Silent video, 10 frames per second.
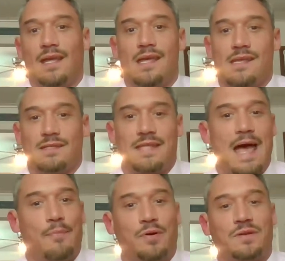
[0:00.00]
is
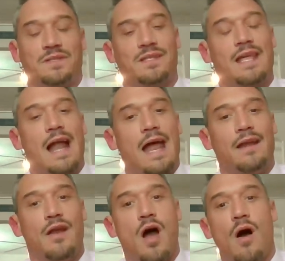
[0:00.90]
that person that I
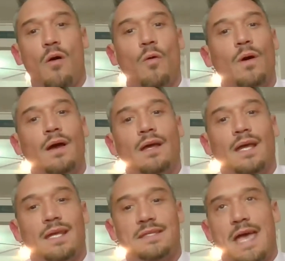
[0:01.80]
know,
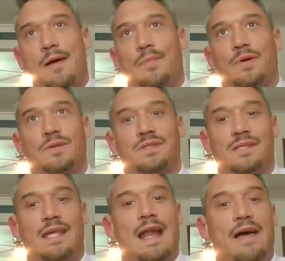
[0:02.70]
is that
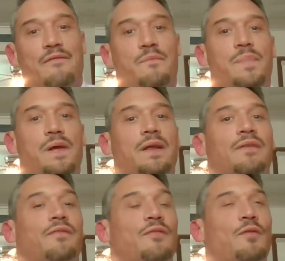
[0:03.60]
person that I've
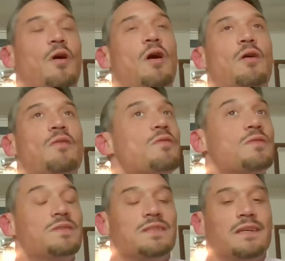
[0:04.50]
been for all
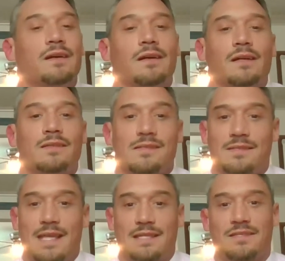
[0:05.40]
those years
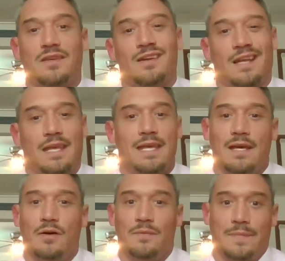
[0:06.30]
that's gonna
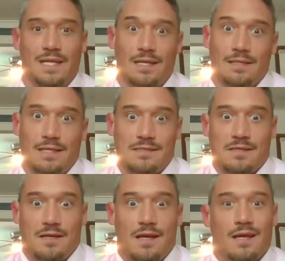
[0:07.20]
kill me, that's
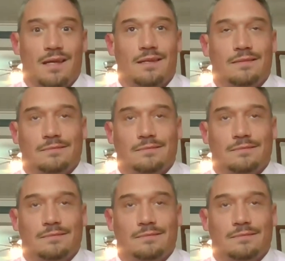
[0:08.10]
gonna